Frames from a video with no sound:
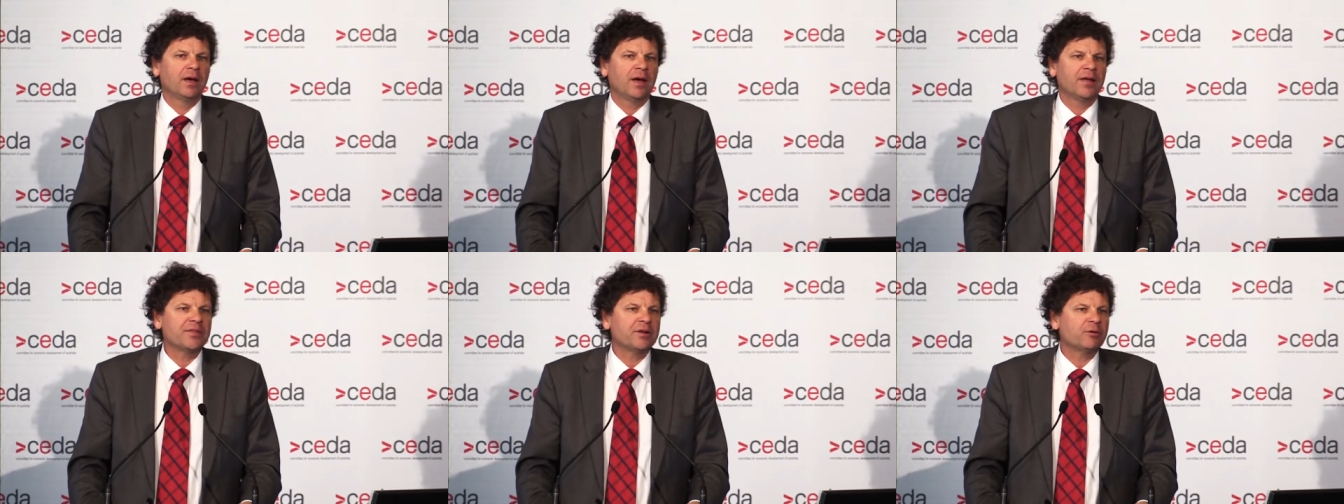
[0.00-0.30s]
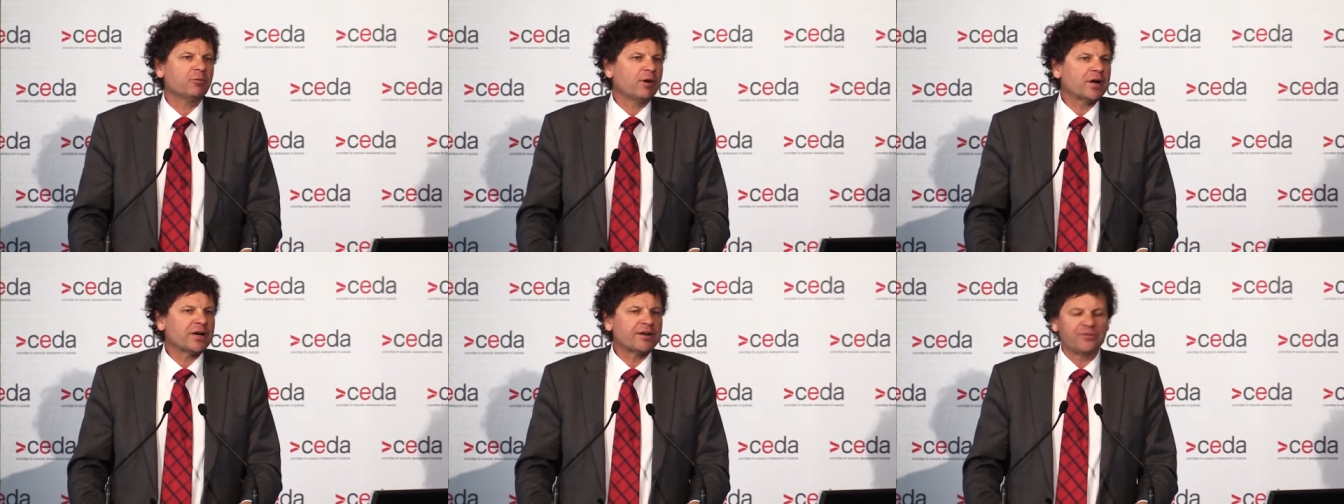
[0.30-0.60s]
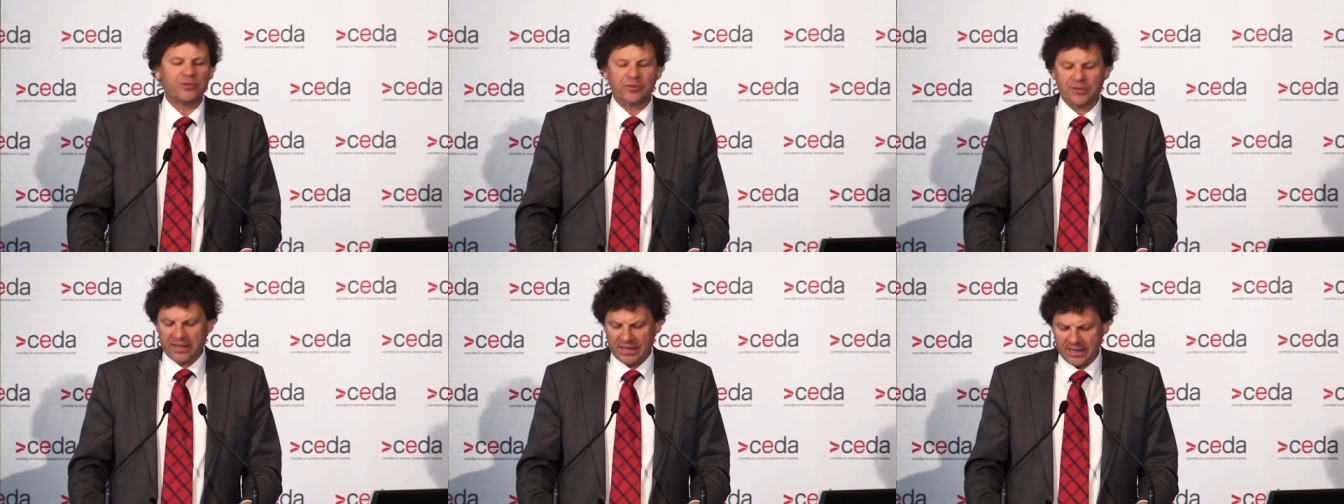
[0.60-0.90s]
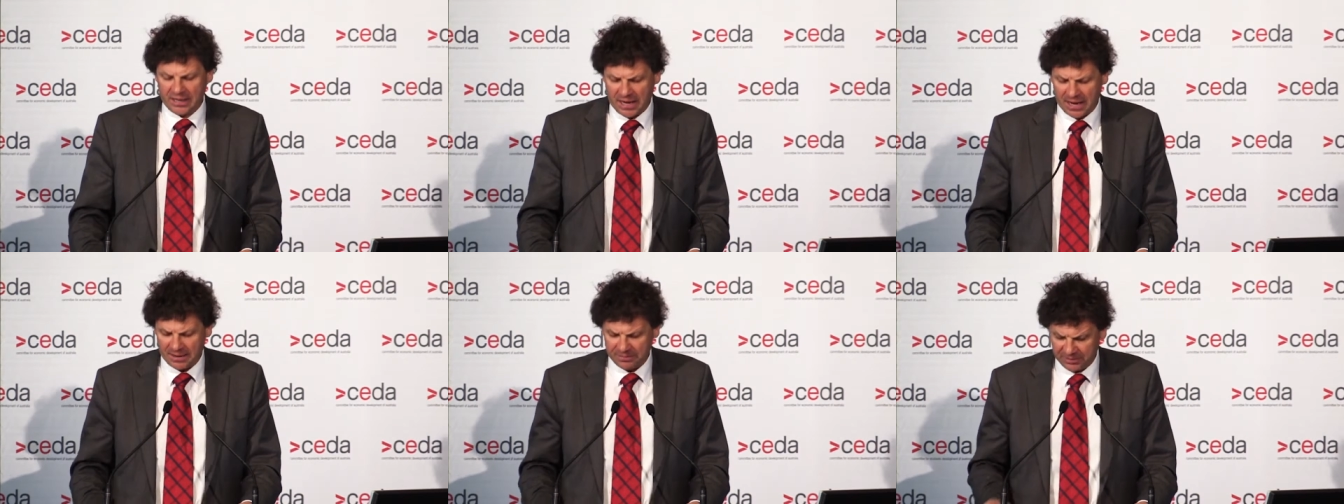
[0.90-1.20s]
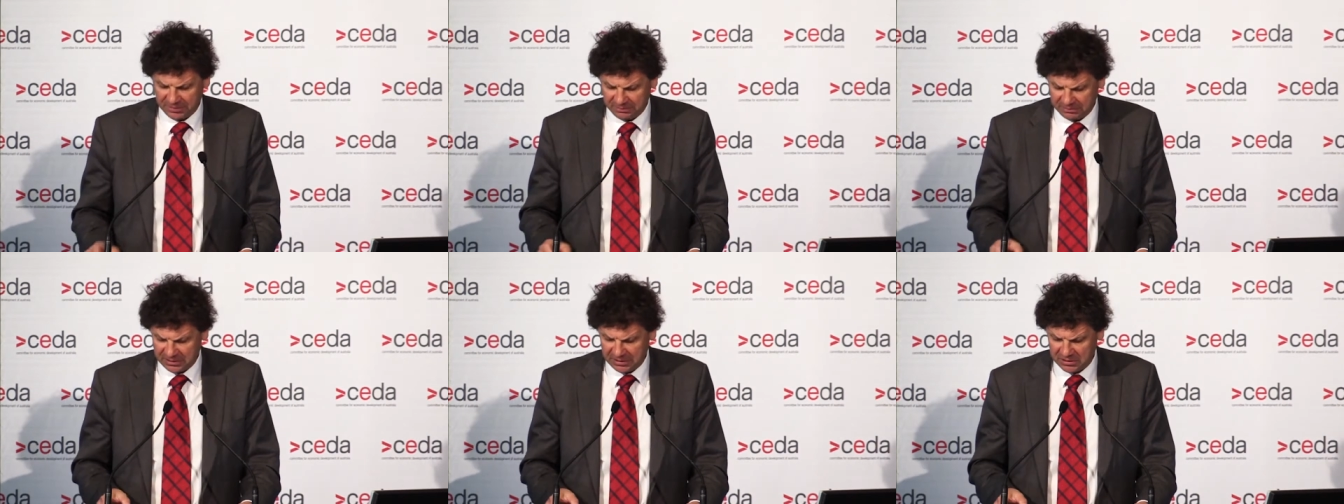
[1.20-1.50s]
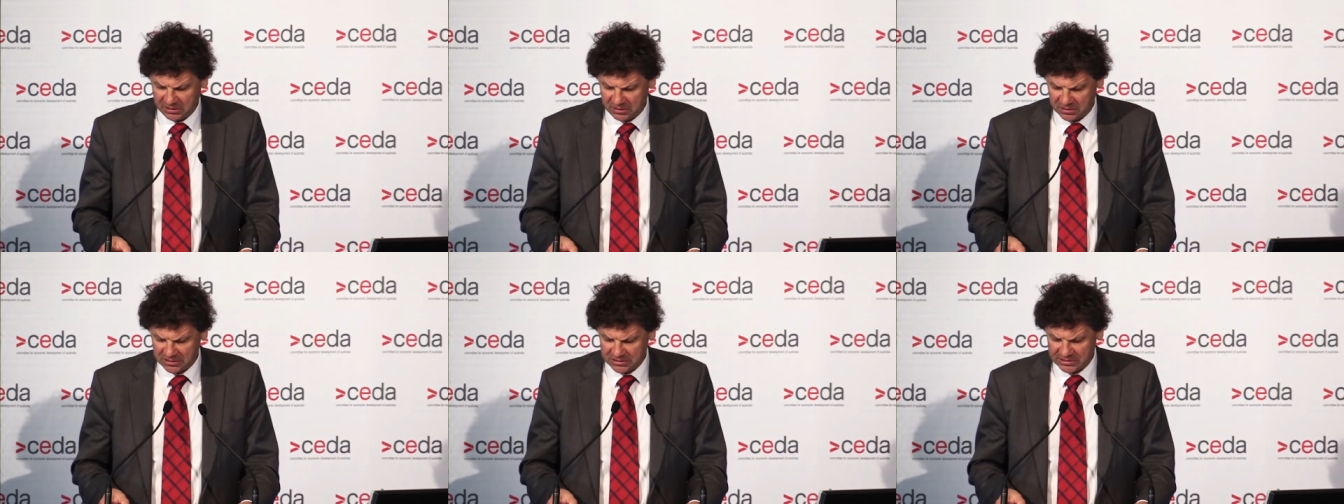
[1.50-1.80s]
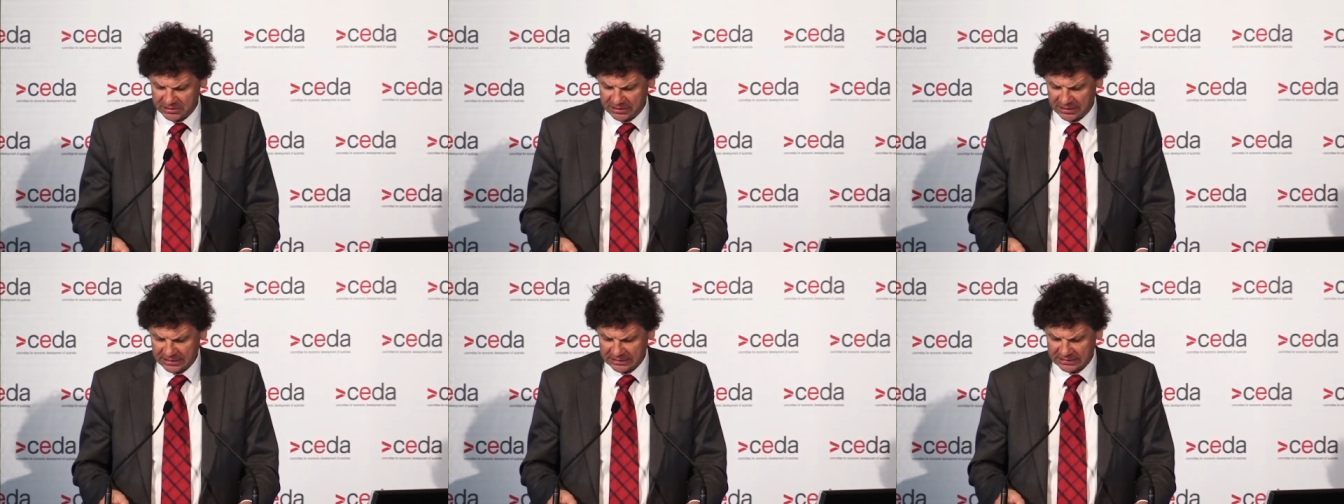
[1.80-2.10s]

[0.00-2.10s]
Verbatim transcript: And then a wonderful thing happened because